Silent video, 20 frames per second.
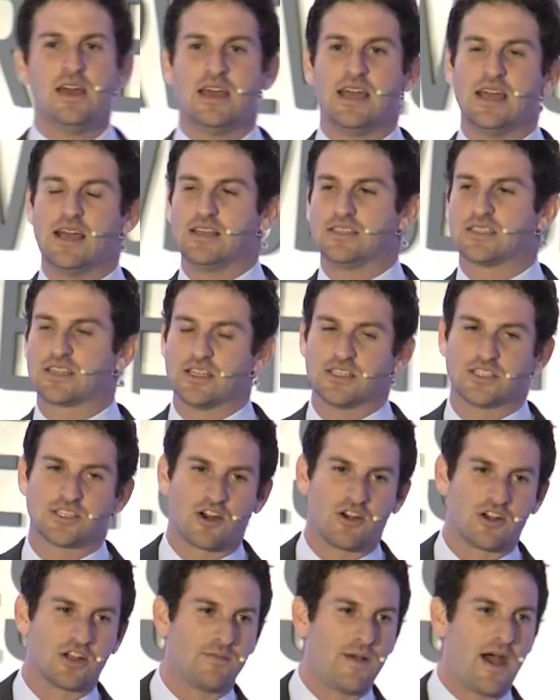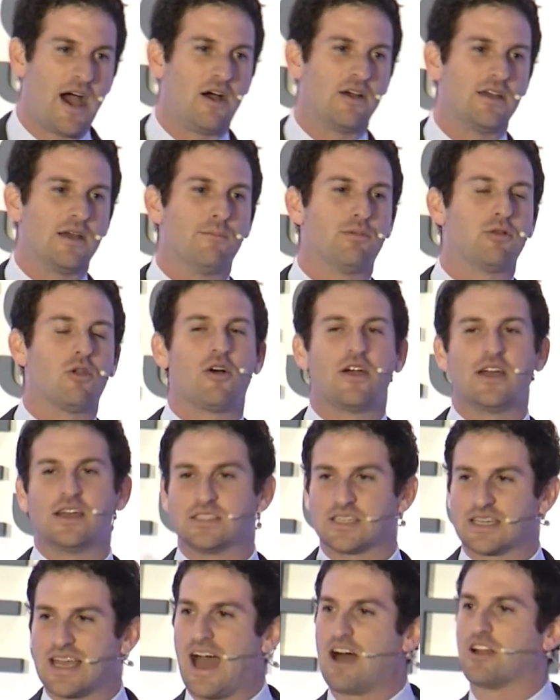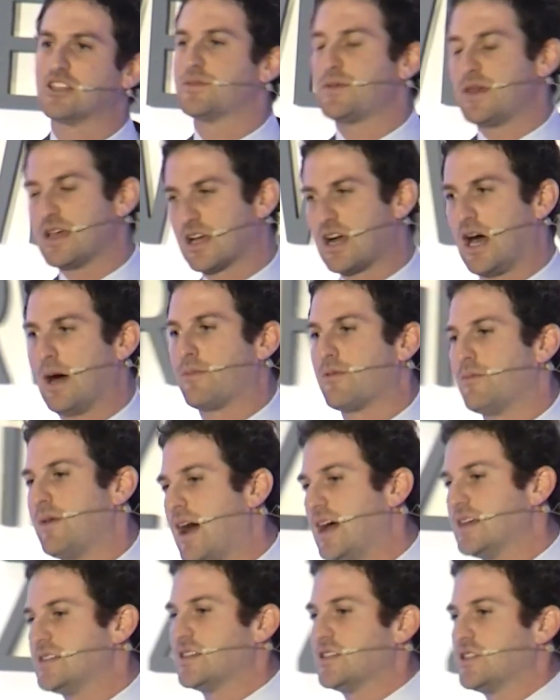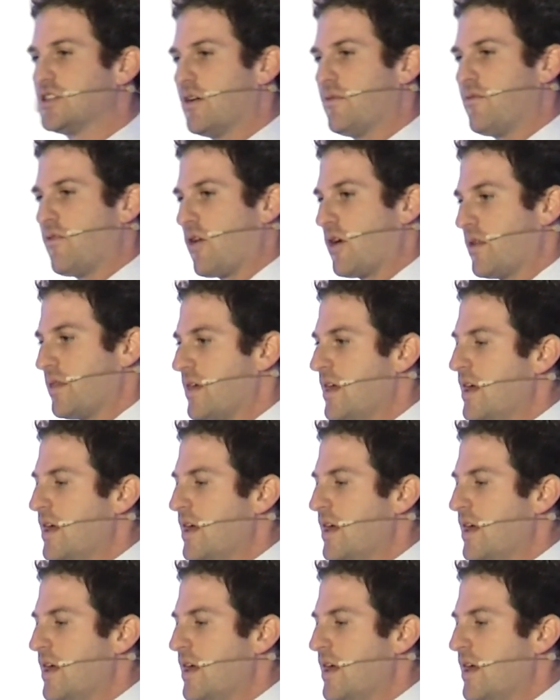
is concerned about employees' accounts being compromised, and so forth.